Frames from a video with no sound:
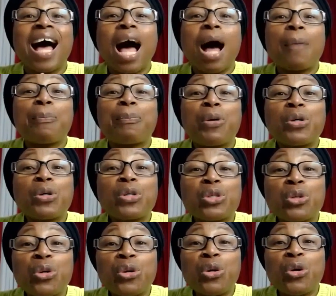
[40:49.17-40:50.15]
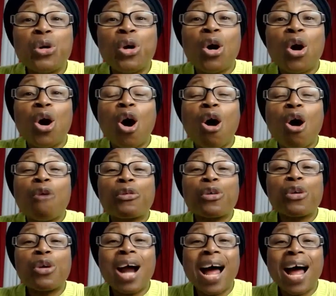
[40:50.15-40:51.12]
apostle of
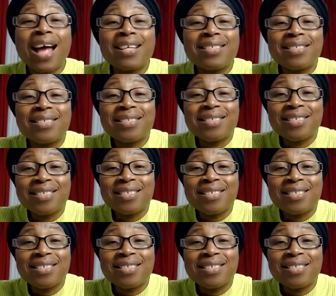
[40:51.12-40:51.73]
Christ,